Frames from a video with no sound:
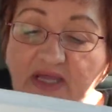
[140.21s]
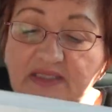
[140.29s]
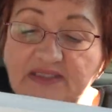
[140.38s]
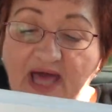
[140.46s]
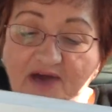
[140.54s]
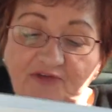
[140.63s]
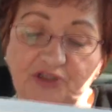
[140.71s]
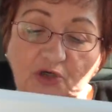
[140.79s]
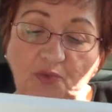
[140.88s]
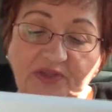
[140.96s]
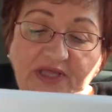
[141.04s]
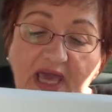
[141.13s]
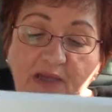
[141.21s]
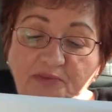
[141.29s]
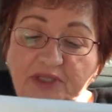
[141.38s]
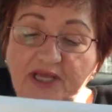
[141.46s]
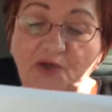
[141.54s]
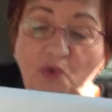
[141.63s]
in lavender with
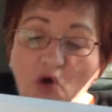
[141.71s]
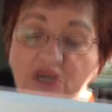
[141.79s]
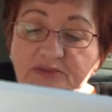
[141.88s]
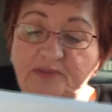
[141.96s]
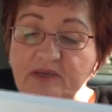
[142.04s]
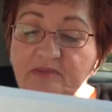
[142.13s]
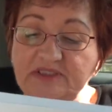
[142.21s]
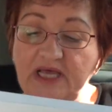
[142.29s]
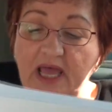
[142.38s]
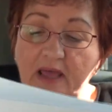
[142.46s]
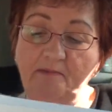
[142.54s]
eggplant crossbeams,